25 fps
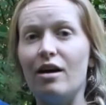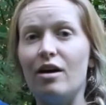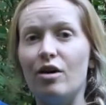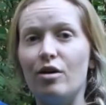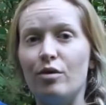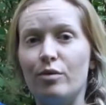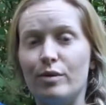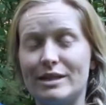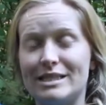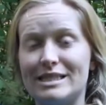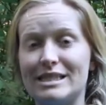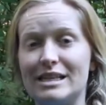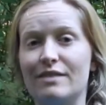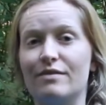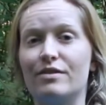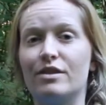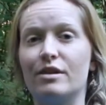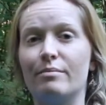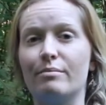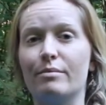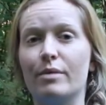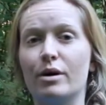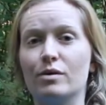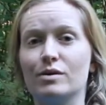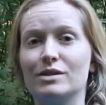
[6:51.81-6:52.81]
receive the
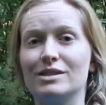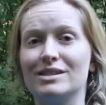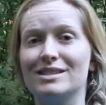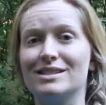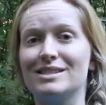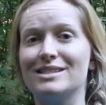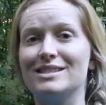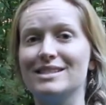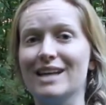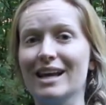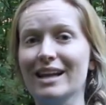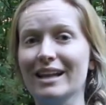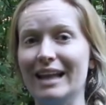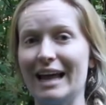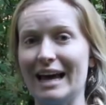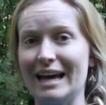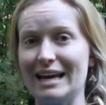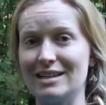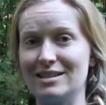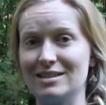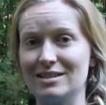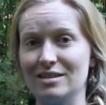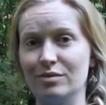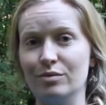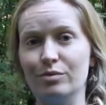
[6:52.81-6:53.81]
most sunlight,